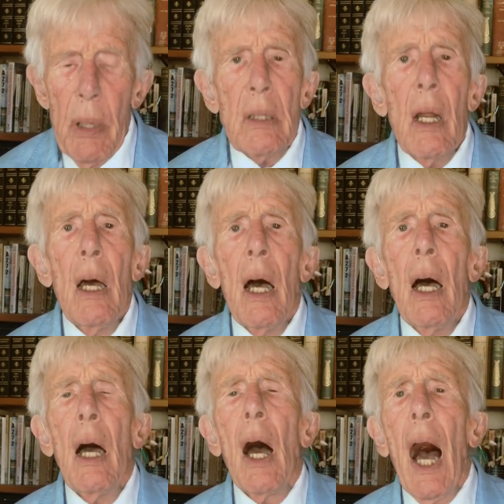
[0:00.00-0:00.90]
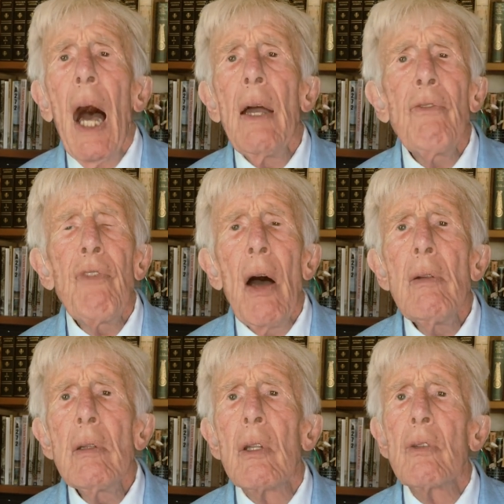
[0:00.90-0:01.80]
But I have
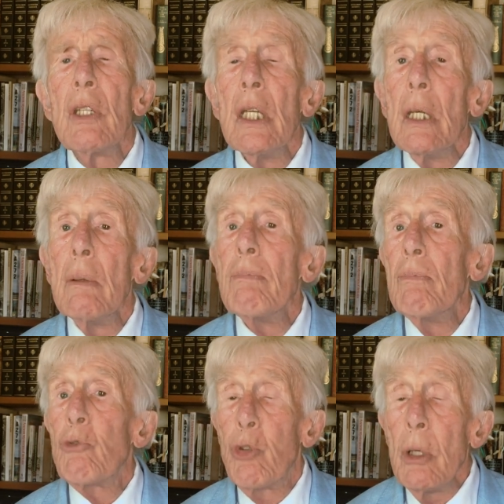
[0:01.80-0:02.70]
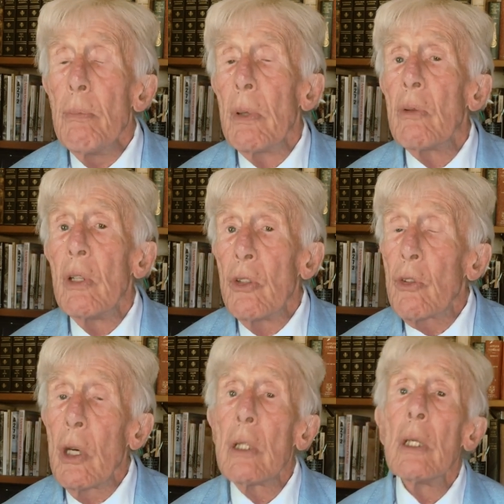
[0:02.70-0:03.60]
found that the treatment
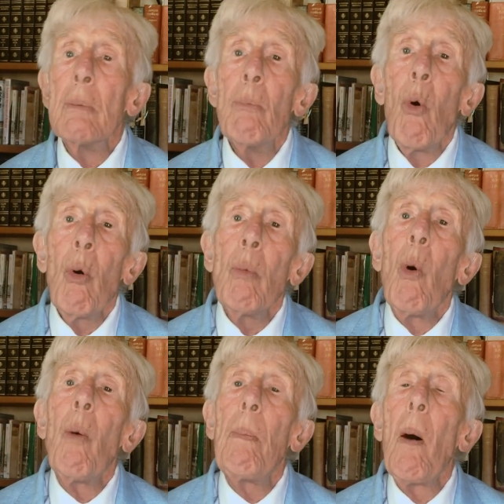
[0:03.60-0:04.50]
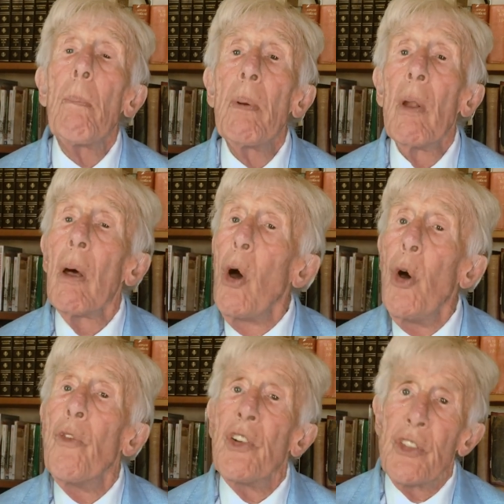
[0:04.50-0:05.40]
is getting more and more popular
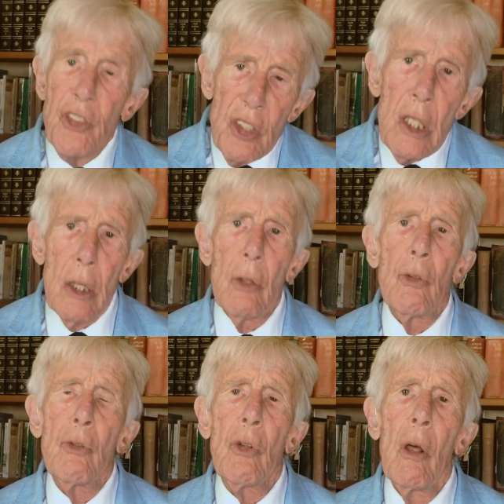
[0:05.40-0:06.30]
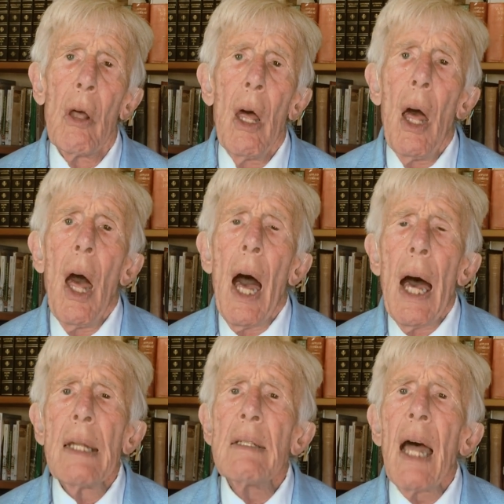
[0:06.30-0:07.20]
overseas.
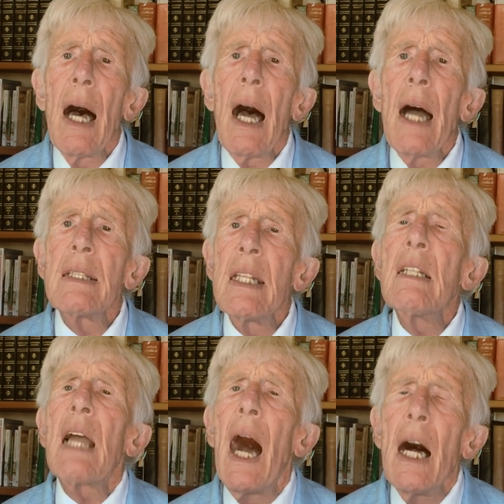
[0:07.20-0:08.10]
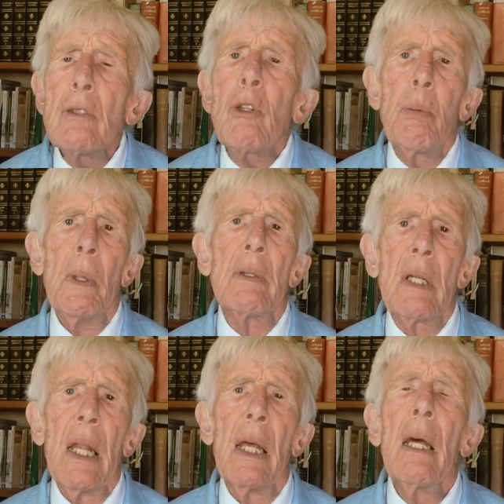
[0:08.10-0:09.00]
And I think
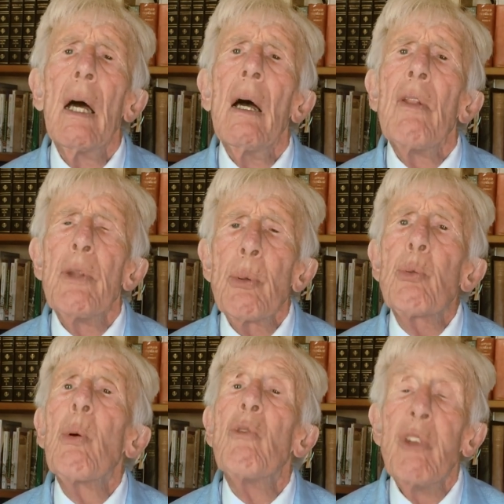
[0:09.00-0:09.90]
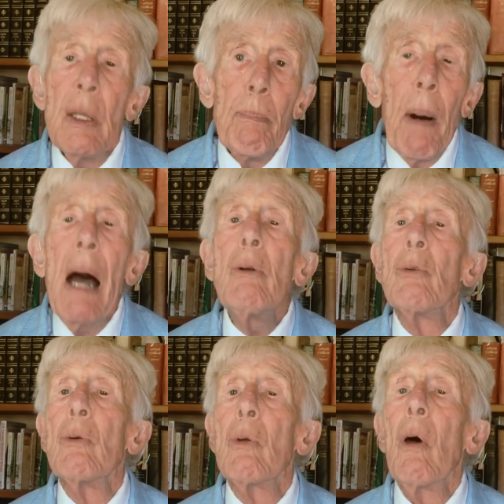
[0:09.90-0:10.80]
ultimately this will
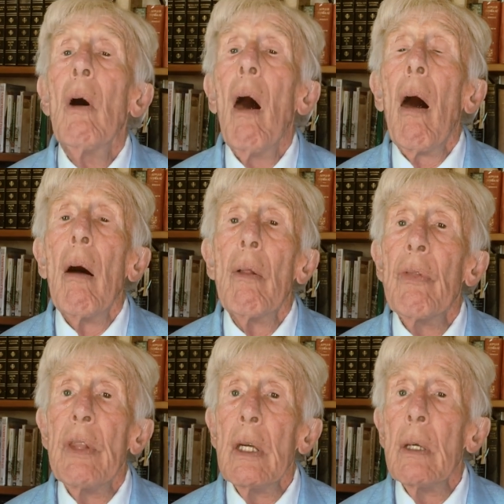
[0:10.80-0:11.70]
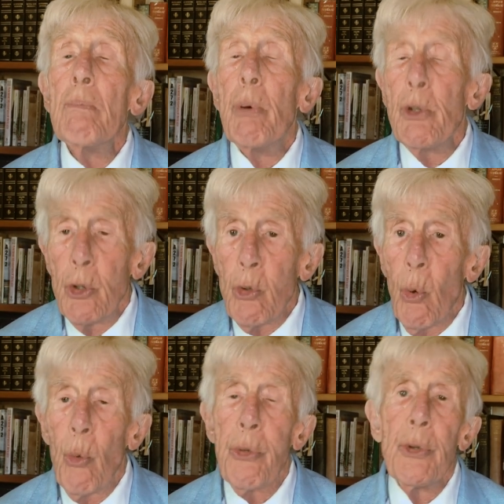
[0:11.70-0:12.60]
rebound on the British
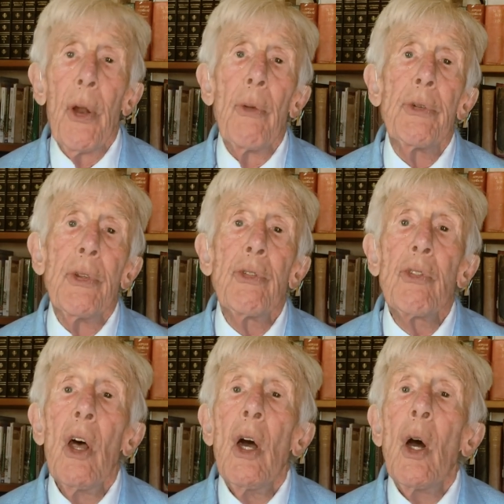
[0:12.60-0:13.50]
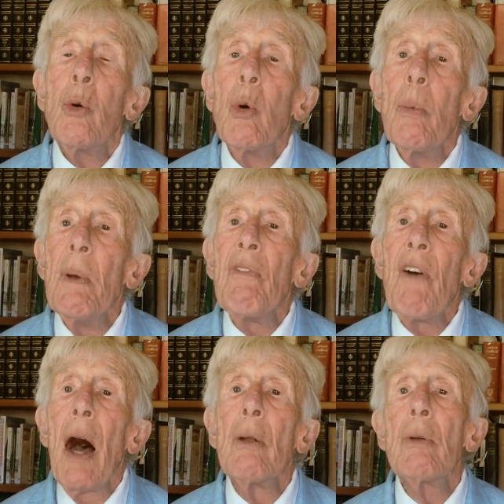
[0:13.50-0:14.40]
orthodontists, who will be
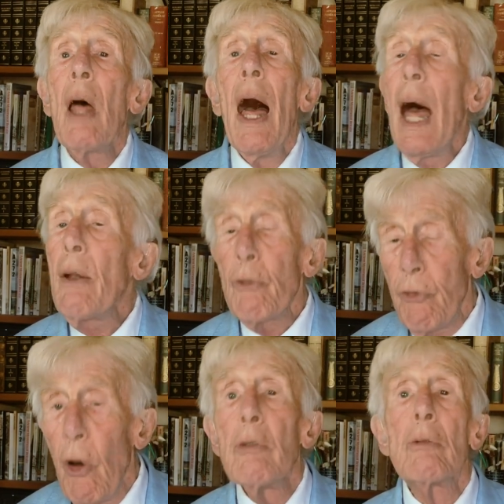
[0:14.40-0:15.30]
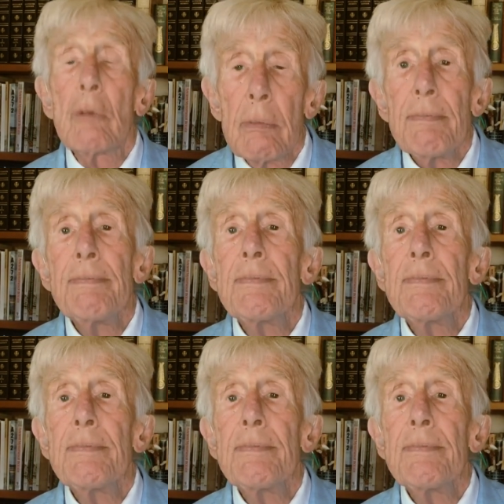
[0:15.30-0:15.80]
found at fault.